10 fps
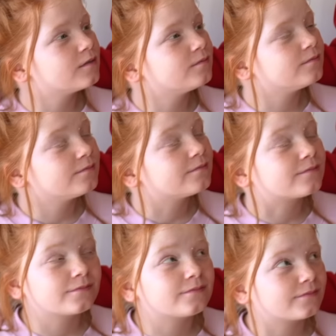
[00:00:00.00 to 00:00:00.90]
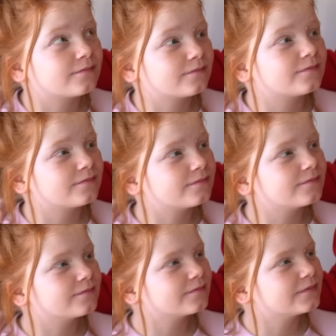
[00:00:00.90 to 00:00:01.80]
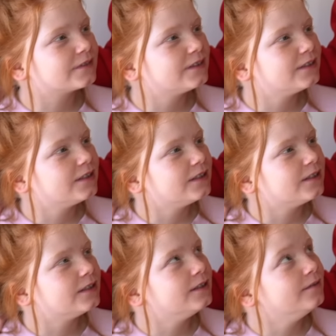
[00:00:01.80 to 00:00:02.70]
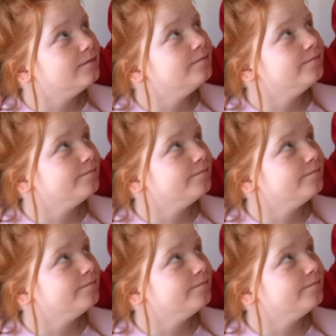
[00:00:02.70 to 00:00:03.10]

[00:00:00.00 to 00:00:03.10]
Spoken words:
No words are spoken by the person on screen.